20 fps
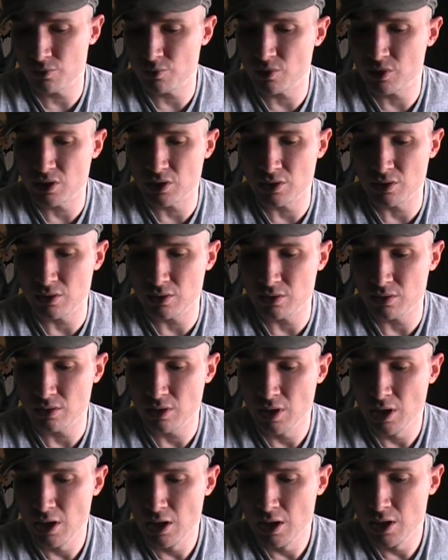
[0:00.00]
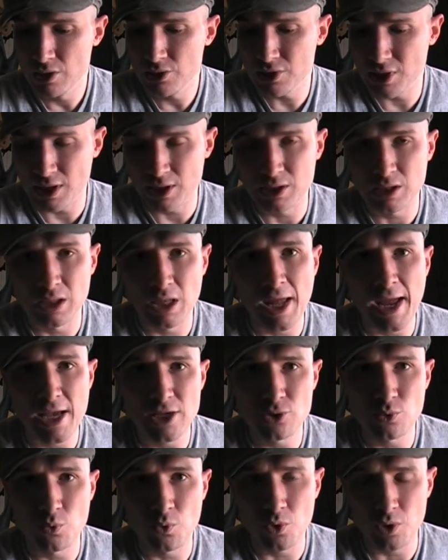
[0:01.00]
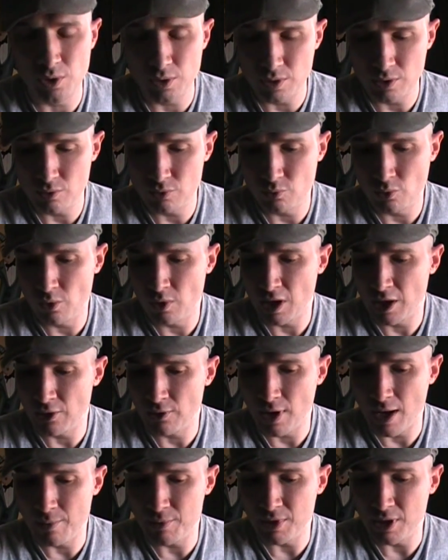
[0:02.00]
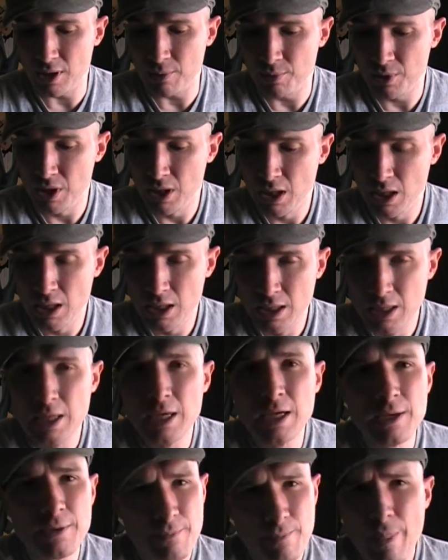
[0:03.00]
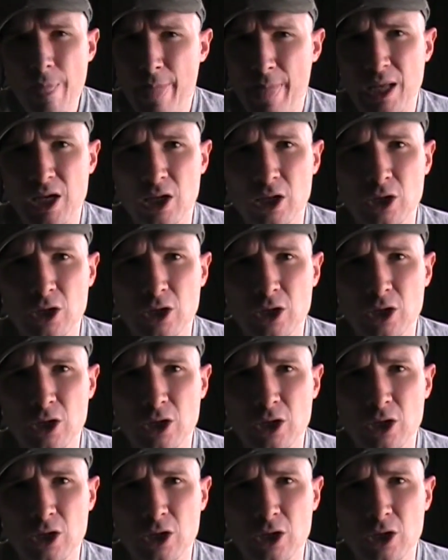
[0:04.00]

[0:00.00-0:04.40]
was the second to last one when I grabbed it up. It